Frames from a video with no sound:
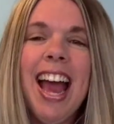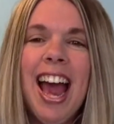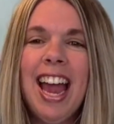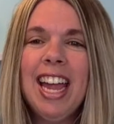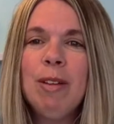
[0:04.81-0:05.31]

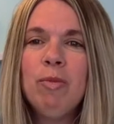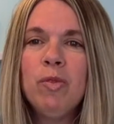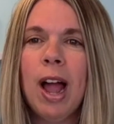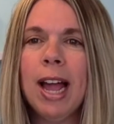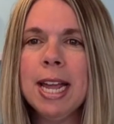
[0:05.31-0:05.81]
I am
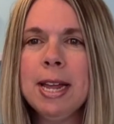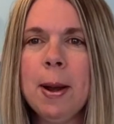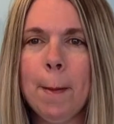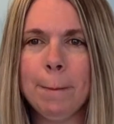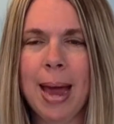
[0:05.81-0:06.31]
rocking
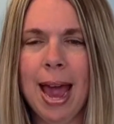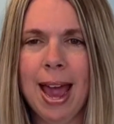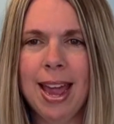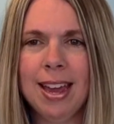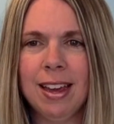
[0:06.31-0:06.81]

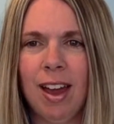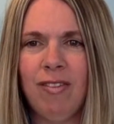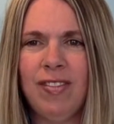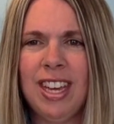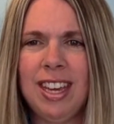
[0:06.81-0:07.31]
my
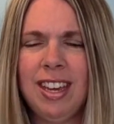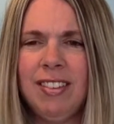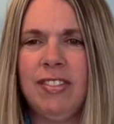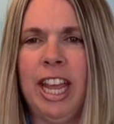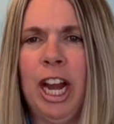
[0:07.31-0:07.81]

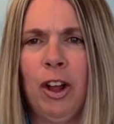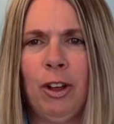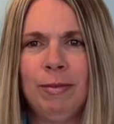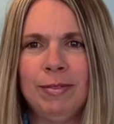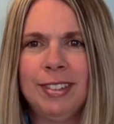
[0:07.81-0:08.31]
comfy flannel.